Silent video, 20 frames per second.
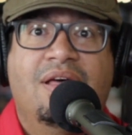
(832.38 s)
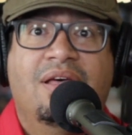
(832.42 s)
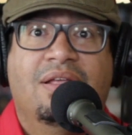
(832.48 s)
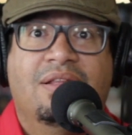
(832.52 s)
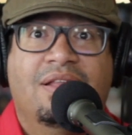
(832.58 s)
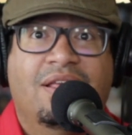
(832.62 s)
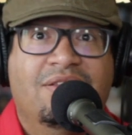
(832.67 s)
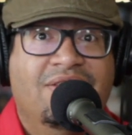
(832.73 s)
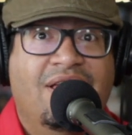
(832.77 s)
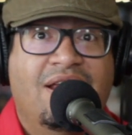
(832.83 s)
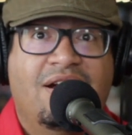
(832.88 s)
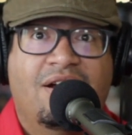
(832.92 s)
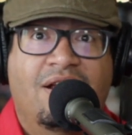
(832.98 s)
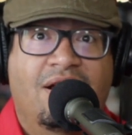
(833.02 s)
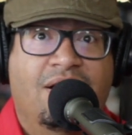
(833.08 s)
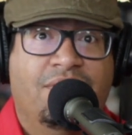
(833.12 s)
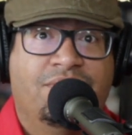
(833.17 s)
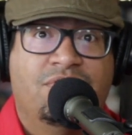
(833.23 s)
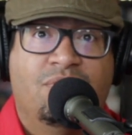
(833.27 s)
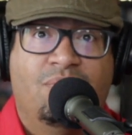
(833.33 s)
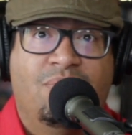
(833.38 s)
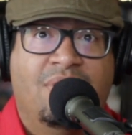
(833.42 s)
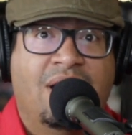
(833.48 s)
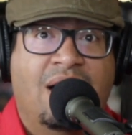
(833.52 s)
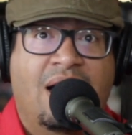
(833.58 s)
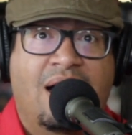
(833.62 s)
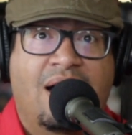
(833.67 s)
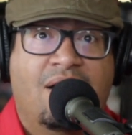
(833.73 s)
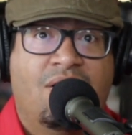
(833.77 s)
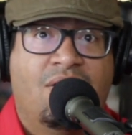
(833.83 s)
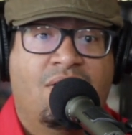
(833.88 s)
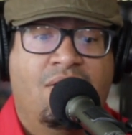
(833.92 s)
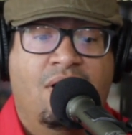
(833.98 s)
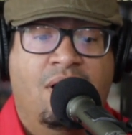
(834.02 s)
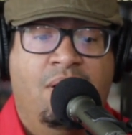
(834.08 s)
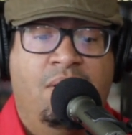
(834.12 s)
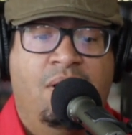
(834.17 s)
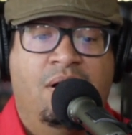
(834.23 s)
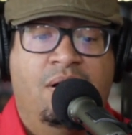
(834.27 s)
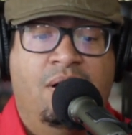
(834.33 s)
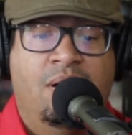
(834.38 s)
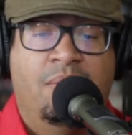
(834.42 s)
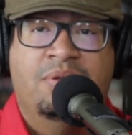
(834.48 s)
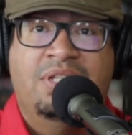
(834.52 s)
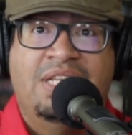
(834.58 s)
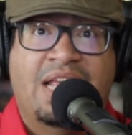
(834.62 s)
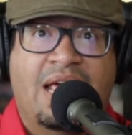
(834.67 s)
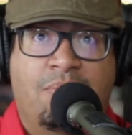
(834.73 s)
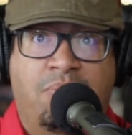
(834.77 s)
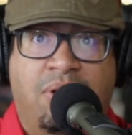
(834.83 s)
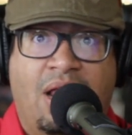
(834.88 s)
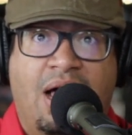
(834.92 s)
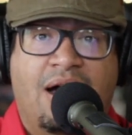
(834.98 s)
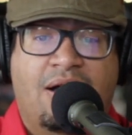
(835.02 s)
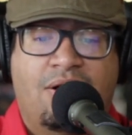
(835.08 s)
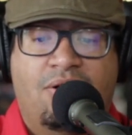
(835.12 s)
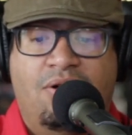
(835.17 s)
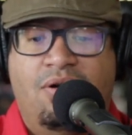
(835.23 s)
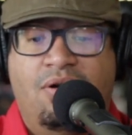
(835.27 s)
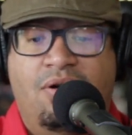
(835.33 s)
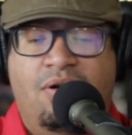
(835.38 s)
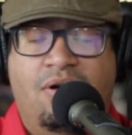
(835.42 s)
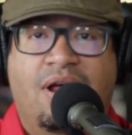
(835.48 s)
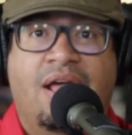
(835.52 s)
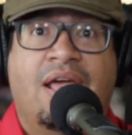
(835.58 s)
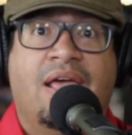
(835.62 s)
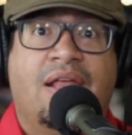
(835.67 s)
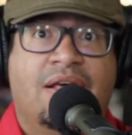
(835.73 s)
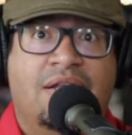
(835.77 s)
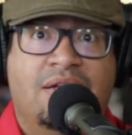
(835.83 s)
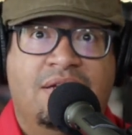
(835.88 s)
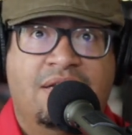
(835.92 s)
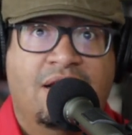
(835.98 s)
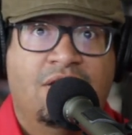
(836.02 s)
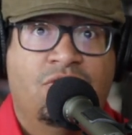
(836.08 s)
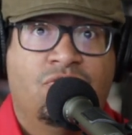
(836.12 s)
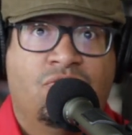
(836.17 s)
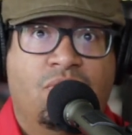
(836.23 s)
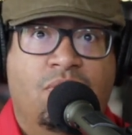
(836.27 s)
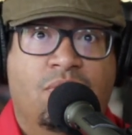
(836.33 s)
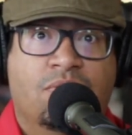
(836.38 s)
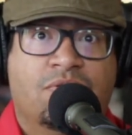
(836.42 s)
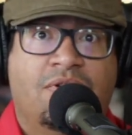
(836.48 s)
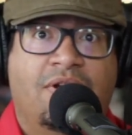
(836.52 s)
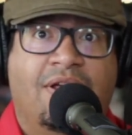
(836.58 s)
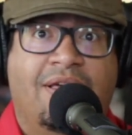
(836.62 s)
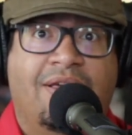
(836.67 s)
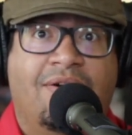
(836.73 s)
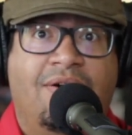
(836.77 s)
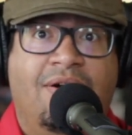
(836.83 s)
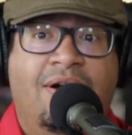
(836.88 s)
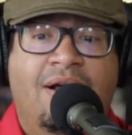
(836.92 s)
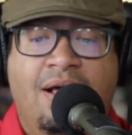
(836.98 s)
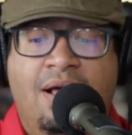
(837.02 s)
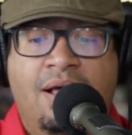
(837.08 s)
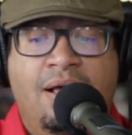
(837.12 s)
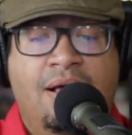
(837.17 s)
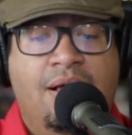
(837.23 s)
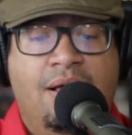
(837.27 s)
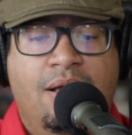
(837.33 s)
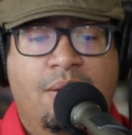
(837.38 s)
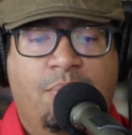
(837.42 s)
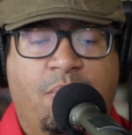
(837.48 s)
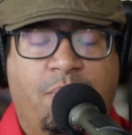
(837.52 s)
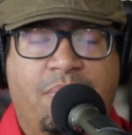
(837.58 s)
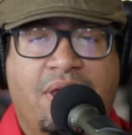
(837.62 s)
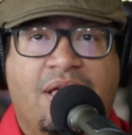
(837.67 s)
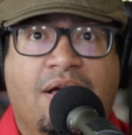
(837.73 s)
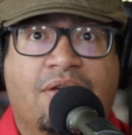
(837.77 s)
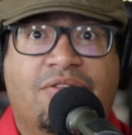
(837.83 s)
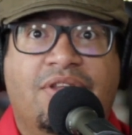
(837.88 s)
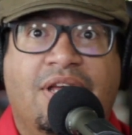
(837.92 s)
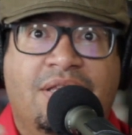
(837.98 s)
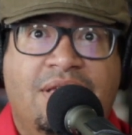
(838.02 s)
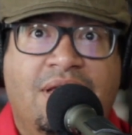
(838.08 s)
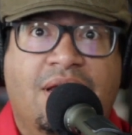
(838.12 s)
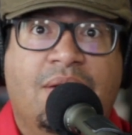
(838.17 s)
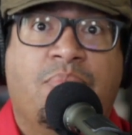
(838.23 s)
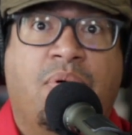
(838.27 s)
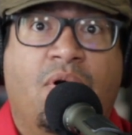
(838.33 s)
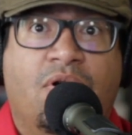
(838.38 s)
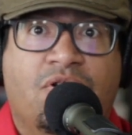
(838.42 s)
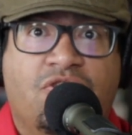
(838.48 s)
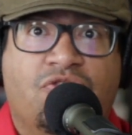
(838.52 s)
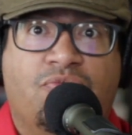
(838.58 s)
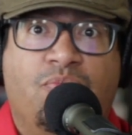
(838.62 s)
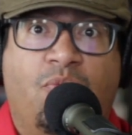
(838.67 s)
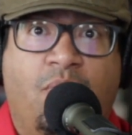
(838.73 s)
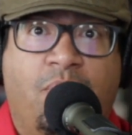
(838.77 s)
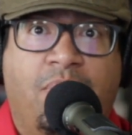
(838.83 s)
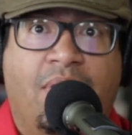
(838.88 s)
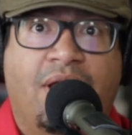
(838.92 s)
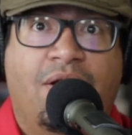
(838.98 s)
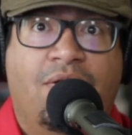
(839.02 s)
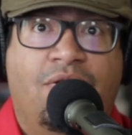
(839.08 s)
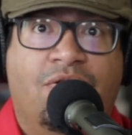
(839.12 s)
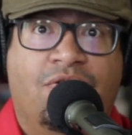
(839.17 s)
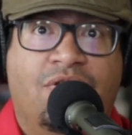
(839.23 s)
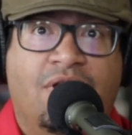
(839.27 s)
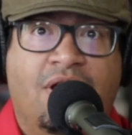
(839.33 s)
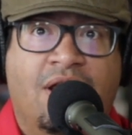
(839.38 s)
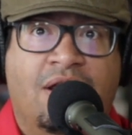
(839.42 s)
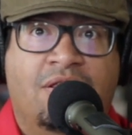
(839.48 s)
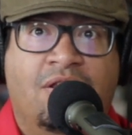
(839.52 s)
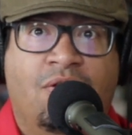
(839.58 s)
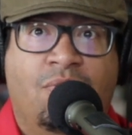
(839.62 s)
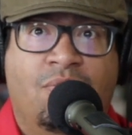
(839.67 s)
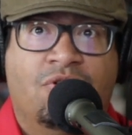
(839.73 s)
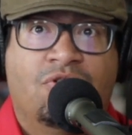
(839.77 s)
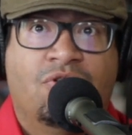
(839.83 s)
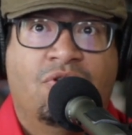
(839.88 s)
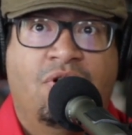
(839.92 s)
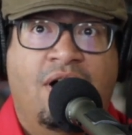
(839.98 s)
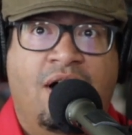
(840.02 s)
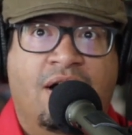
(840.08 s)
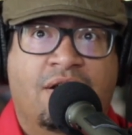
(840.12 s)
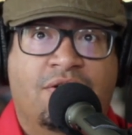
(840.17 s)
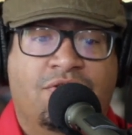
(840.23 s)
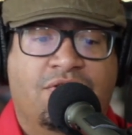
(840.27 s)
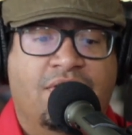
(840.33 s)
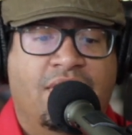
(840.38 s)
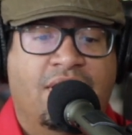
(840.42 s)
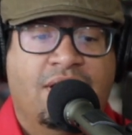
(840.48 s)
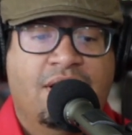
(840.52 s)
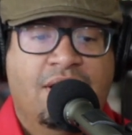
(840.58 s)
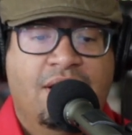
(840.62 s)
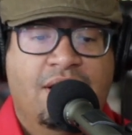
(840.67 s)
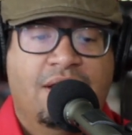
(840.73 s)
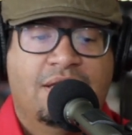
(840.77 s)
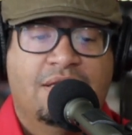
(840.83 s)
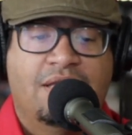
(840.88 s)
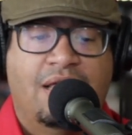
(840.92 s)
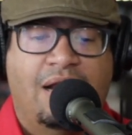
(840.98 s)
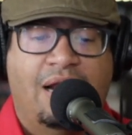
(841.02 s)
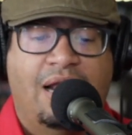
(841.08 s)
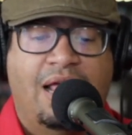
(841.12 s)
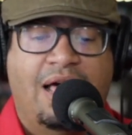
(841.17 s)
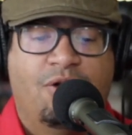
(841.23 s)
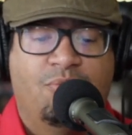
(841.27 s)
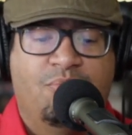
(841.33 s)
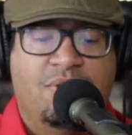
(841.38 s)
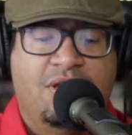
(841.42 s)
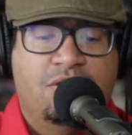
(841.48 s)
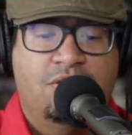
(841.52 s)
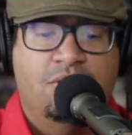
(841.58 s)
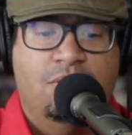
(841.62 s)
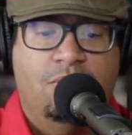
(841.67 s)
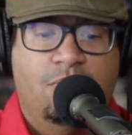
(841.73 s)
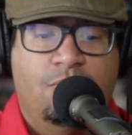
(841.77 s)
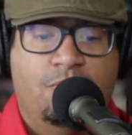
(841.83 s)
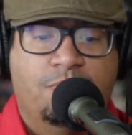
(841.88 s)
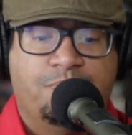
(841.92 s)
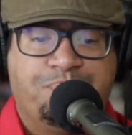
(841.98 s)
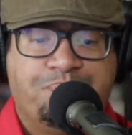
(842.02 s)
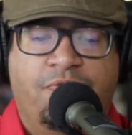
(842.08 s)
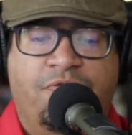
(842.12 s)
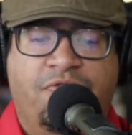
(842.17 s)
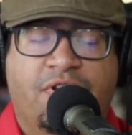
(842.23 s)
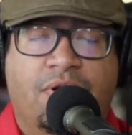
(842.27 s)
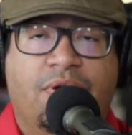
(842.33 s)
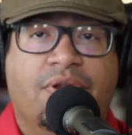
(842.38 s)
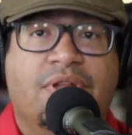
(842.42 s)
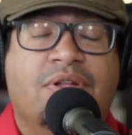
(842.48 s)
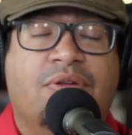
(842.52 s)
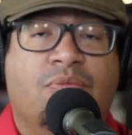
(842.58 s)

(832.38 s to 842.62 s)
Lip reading: That's not enough to rehire a dead blocker and a dead troll slayer, but because I did purchase more players at the original onset, that allowed me to fill the